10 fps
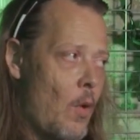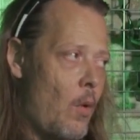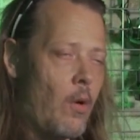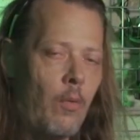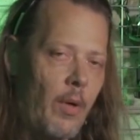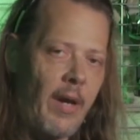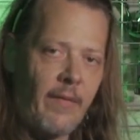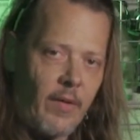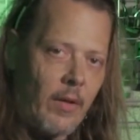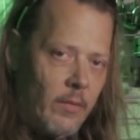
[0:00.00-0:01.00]
or
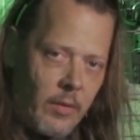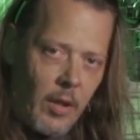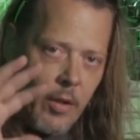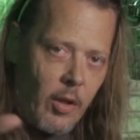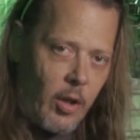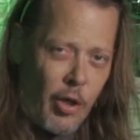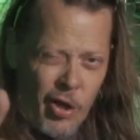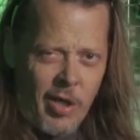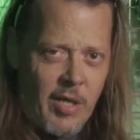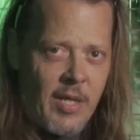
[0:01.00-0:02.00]
whatever. You know, you
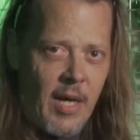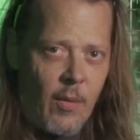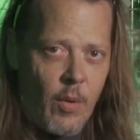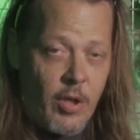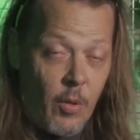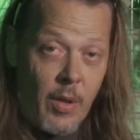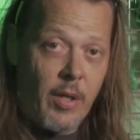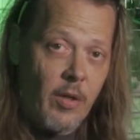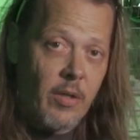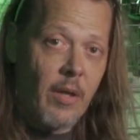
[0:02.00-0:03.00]
could decide what you want to
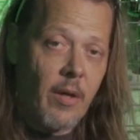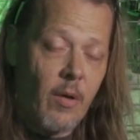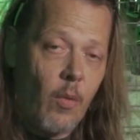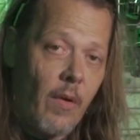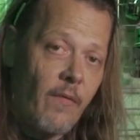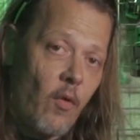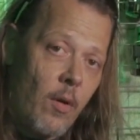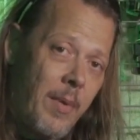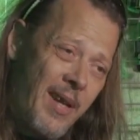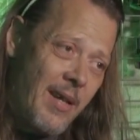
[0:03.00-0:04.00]
use the third one for,
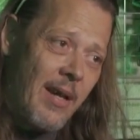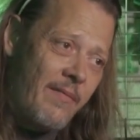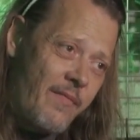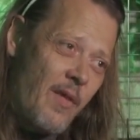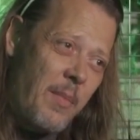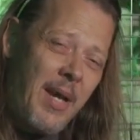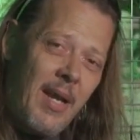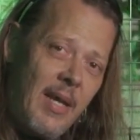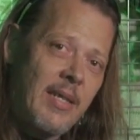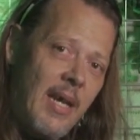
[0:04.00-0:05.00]
but for me, I
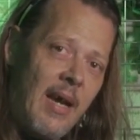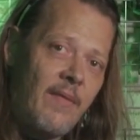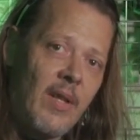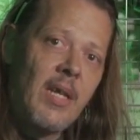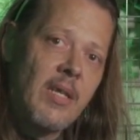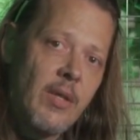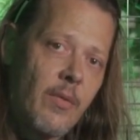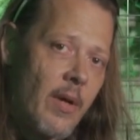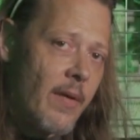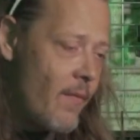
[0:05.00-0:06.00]
like to have at least
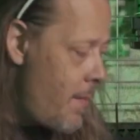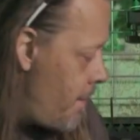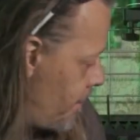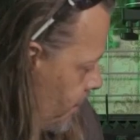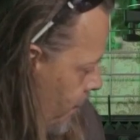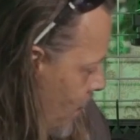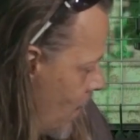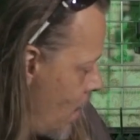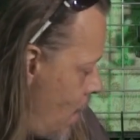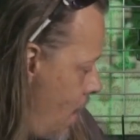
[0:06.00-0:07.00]
3 of
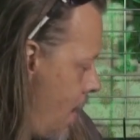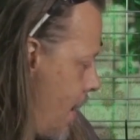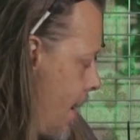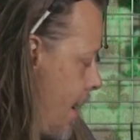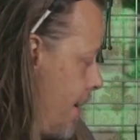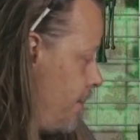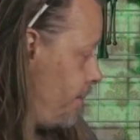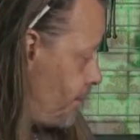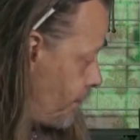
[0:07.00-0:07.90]
them.